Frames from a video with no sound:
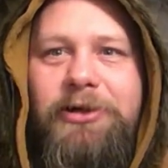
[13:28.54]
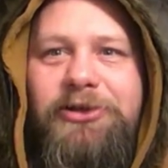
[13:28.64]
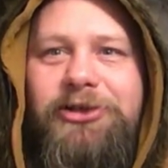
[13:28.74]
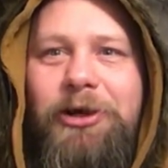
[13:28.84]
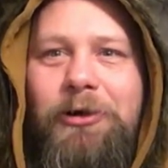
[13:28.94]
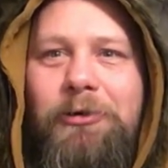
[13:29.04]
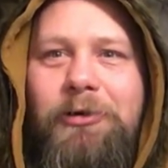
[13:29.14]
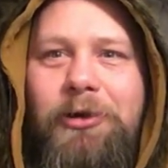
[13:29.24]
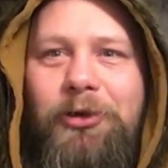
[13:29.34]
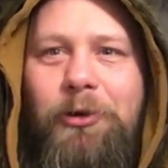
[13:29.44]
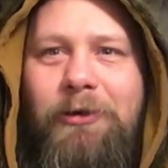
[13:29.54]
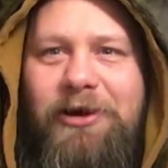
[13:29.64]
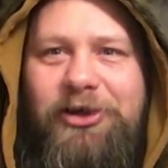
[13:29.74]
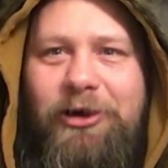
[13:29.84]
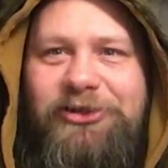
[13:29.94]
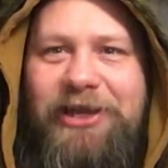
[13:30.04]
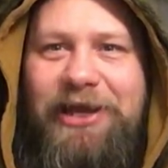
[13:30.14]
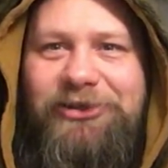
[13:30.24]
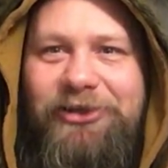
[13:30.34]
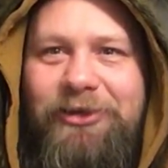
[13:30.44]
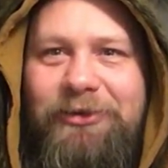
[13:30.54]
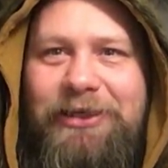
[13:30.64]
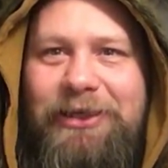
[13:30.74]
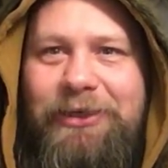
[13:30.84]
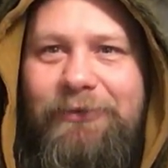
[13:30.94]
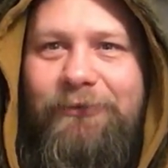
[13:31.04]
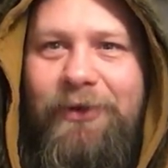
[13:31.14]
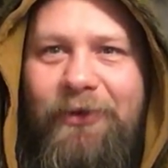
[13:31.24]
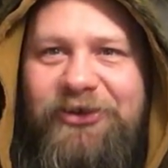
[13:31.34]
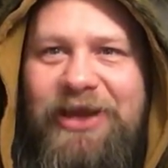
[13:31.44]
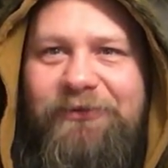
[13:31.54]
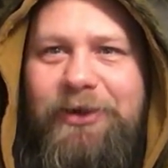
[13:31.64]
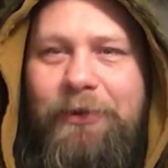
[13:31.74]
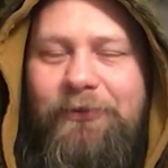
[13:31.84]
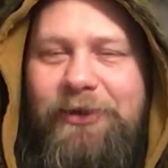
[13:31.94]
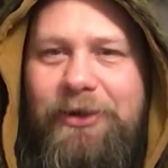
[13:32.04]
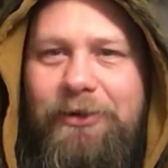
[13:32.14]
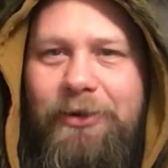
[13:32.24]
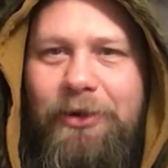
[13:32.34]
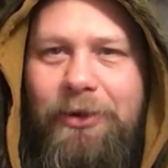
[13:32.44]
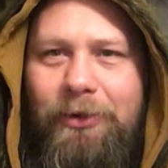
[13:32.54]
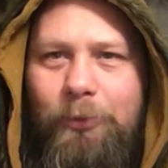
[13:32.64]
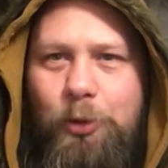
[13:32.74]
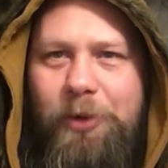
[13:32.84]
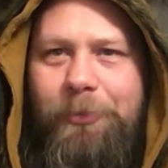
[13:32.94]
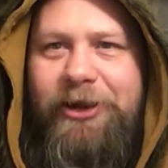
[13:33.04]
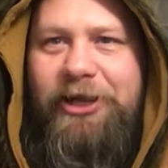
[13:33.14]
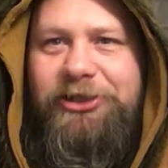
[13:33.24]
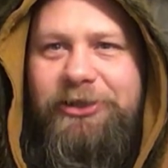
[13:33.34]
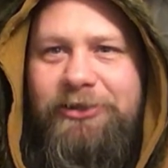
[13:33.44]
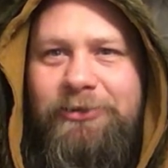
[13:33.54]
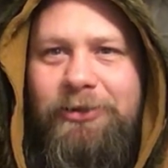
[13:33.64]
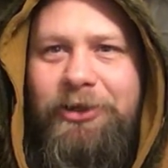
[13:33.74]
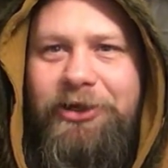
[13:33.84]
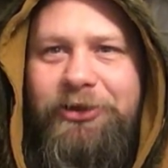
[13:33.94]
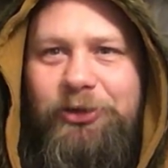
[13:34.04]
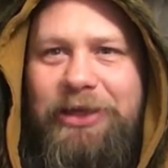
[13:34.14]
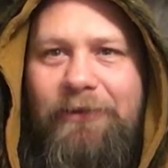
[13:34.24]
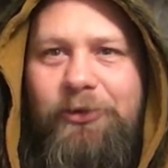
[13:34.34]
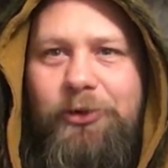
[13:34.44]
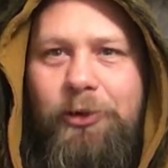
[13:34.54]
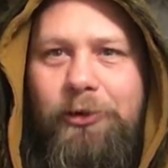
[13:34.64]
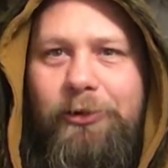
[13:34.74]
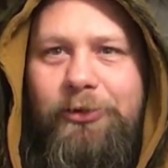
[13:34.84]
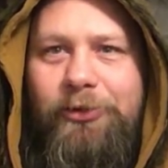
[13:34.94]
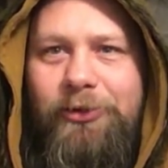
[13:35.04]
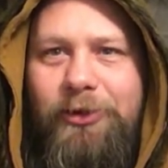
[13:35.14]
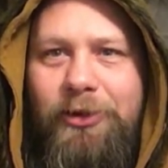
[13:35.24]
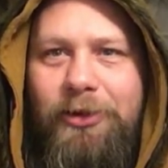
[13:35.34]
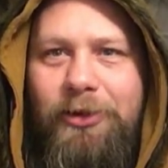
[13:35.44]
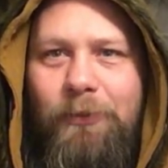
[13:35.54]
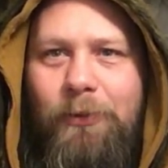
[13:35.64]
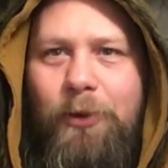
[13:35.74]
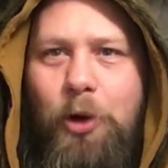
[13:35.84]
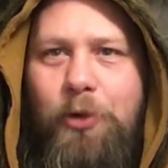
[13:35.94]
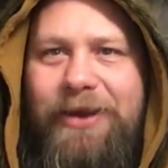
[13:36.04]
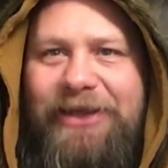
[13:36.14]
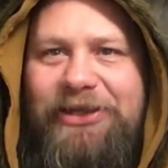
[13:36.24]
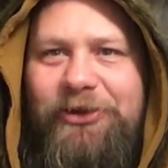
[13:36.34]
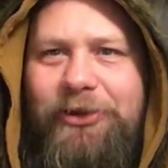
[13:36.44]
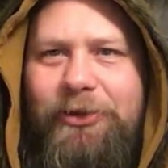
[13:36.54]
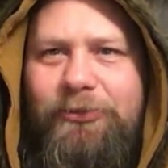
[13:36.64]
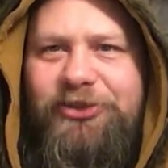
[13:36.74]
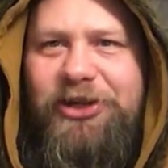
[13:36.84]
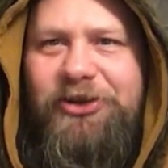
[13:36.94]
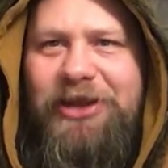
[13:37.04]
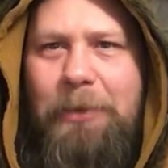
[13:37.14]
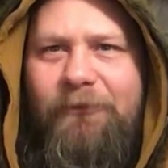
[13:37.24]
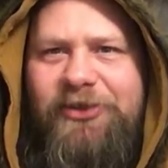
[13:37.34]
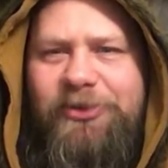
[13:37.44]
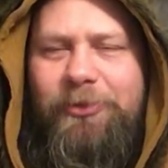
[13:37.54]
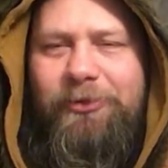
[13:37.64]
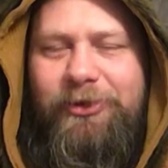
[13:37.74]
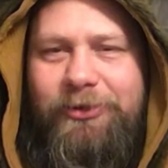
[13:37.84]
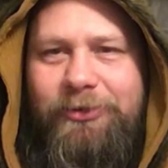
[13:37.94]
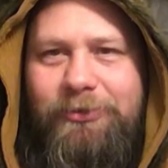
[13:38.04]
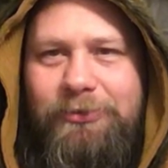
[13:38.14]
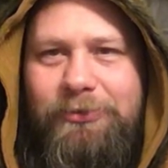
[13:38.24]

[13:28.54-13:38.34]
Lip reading: So, Thor and Jarnaxa leave the safety of the Rune of Protection to travel to Earth, where Odin has sent the Hammer of Invincibility.